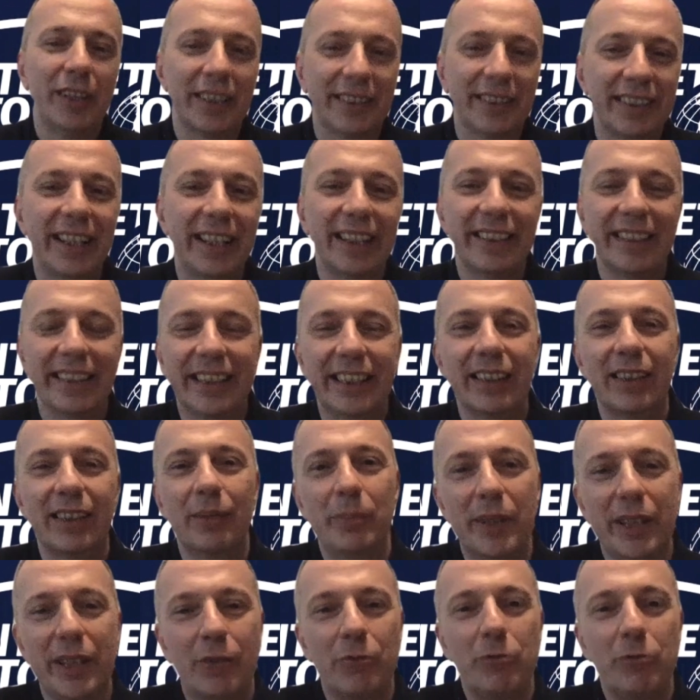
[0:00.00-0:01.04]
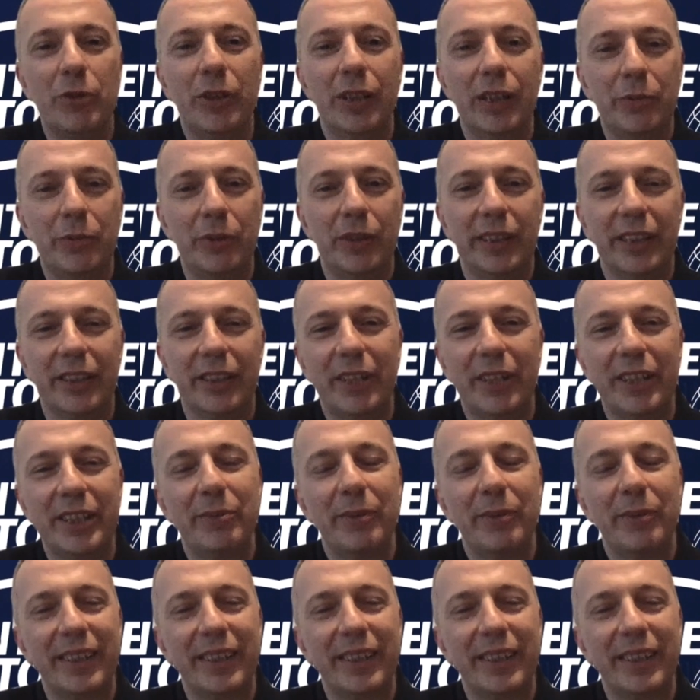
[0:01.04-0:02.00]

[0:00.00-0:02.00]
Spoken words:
and I think it will be a really, really great event.